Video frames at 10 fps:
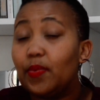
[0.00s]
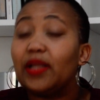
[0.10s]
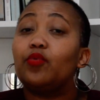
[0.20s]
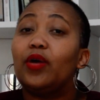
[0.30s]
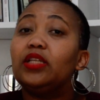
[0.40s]

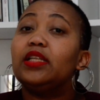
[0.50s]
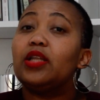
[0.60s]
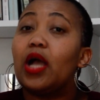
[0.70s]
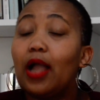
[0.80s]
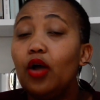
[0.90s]
But what
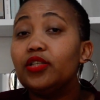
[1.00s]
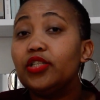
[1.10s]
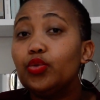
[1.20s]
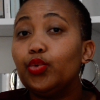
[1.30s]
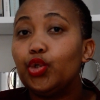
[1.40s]
the
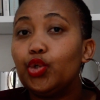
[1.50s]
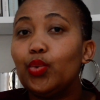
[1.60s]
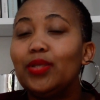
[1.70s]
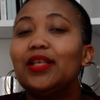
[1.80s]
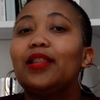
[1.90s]
accountant will do
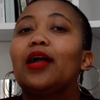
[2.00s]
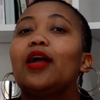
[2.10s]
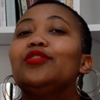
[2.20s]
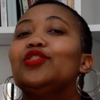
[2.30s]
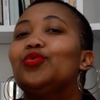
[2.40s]
is that the
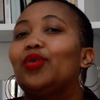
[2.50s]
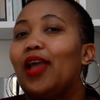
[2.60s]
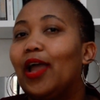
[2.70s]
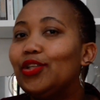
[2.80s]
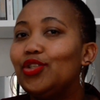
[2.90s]
accountant will
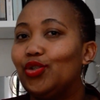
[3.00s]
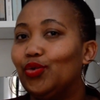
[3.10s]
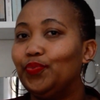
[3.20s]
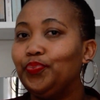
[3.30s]
guide you.